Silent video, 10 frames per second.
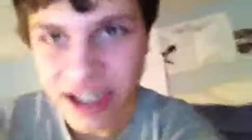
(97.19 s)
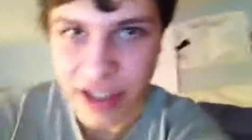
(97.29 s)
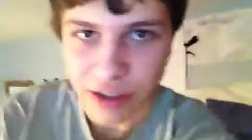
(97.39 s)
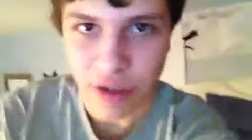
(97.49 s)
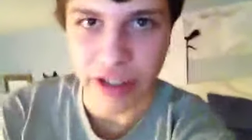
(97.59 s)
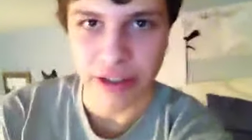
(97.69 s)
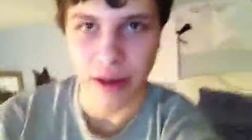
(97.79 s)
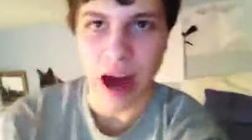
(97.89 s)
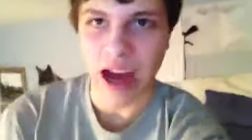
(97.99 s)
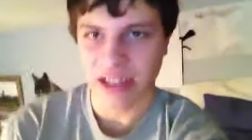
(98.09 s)
They were like the
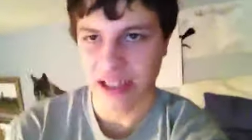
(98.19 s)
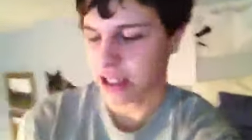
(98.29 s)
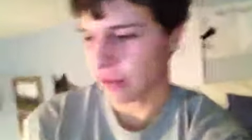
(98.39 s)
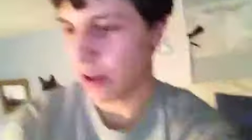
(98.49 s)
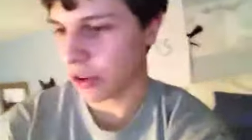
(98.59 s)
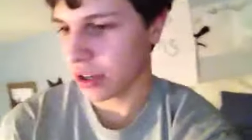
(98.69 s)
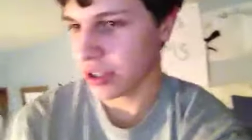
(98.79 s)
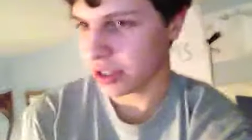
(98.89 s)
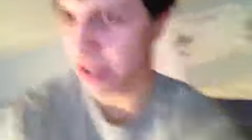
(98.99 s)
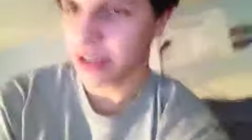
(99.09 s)
hottest thing I've ever
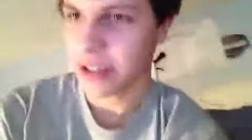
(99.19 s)
eaten.